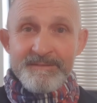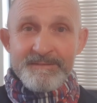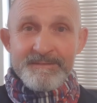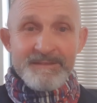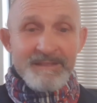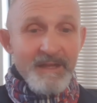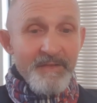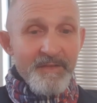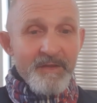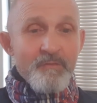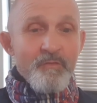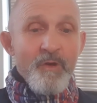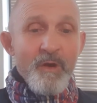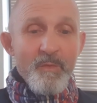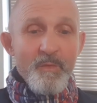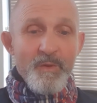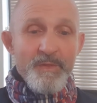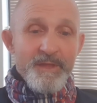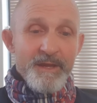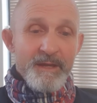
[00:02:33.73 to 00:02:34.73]
There's nothing
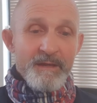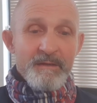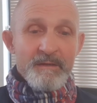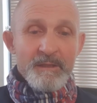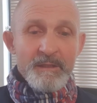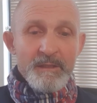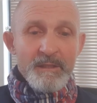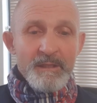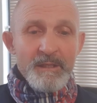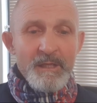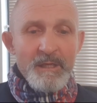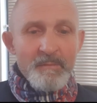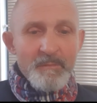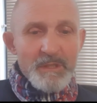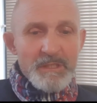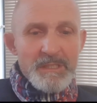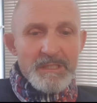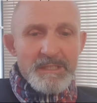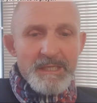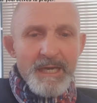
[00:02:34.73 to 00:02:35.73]
wrong with that.
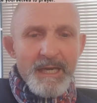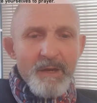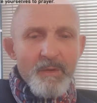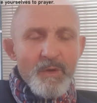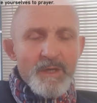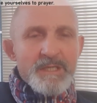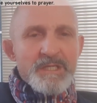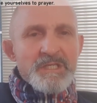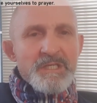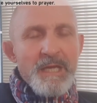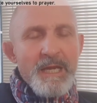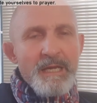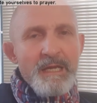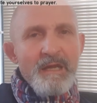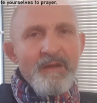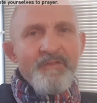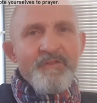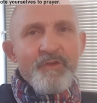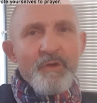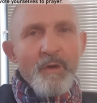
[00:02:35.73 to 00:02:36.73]
But today I want to say
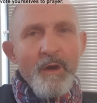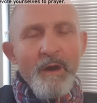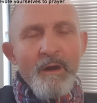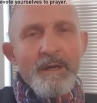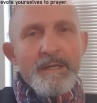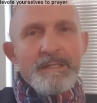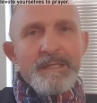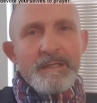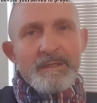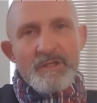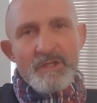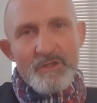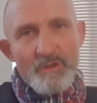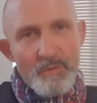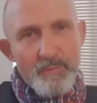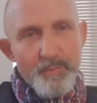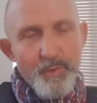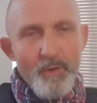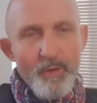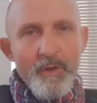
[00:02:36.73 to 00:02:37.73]
if you are addicted to
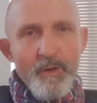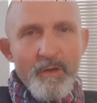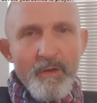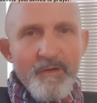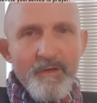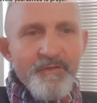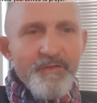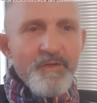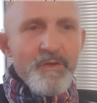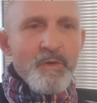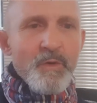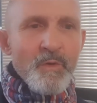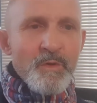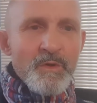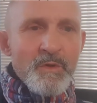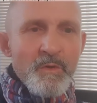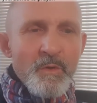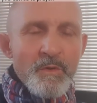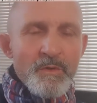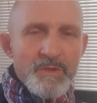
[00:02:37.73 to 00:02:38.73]
pornography
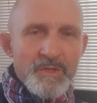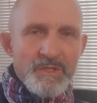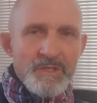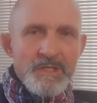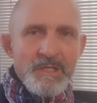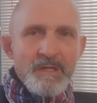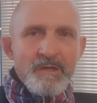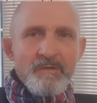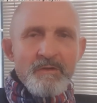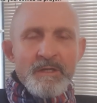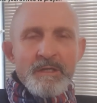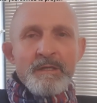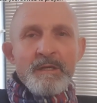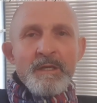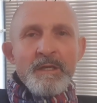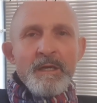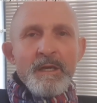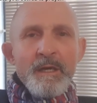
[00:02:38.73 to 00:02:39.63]
or, or secret